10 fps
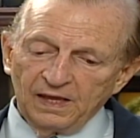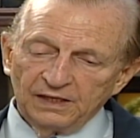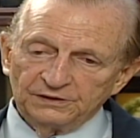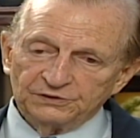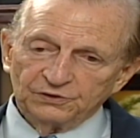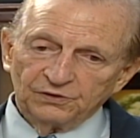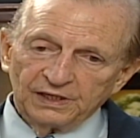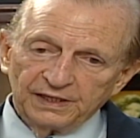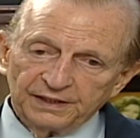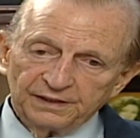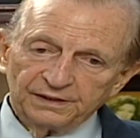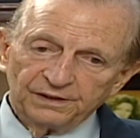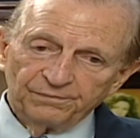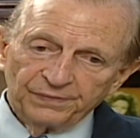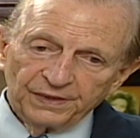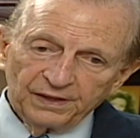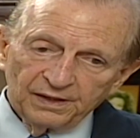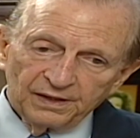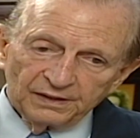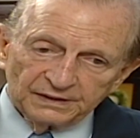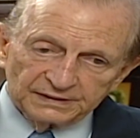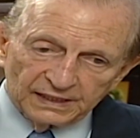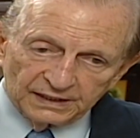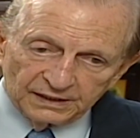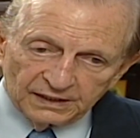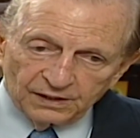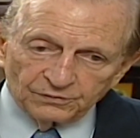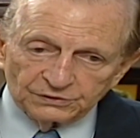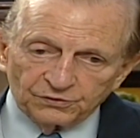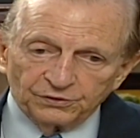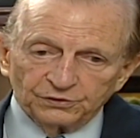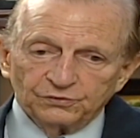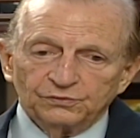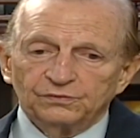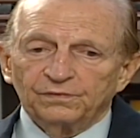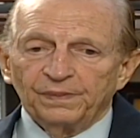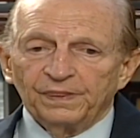And so I decided I was going to